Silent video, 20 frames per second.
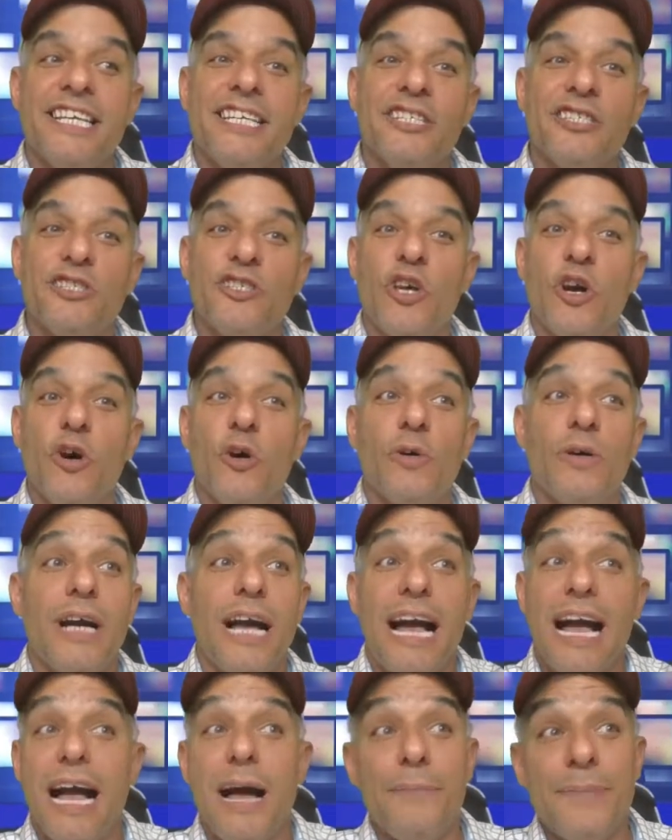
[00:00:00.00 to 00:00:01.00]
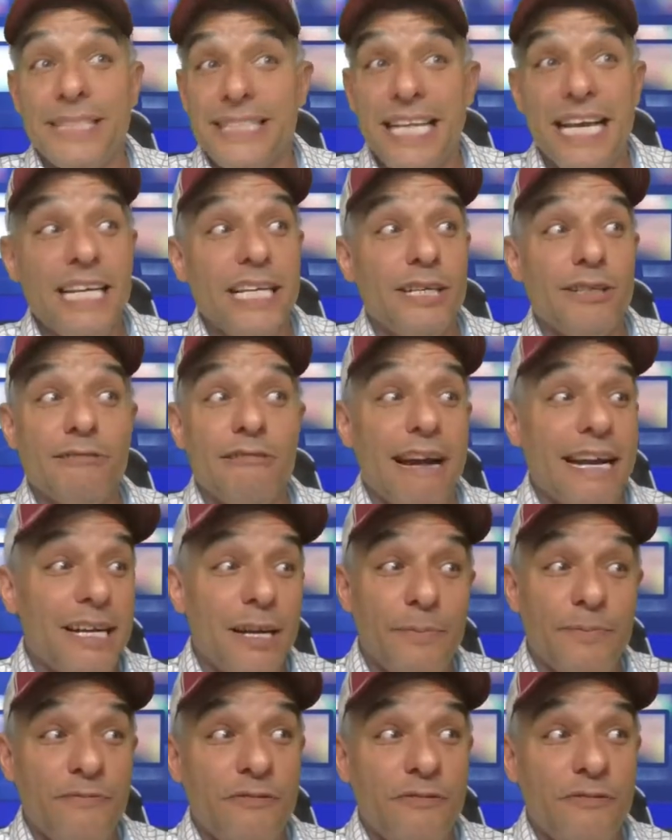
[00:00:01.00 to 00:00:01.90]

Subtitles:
So I'm going to tell you right up